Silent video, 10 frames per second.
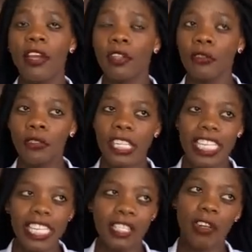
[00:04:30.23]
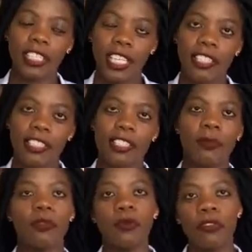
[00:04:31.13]
You've already recognized the
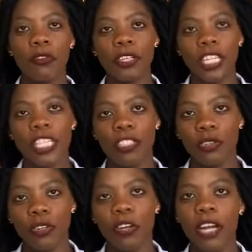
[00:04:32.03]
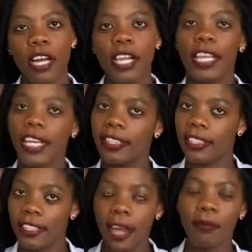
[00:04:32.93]
symptoms, you already know, like
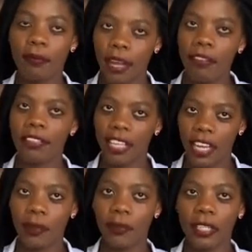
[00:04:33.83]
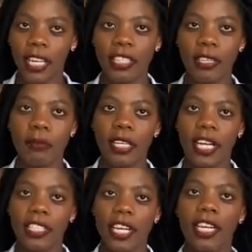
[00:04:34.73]
this, I'm having a
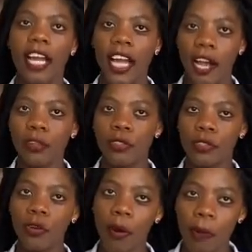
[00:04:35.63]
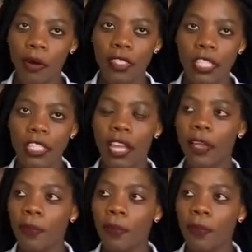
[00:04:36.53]
hypoglycemic attack. How do you go about it?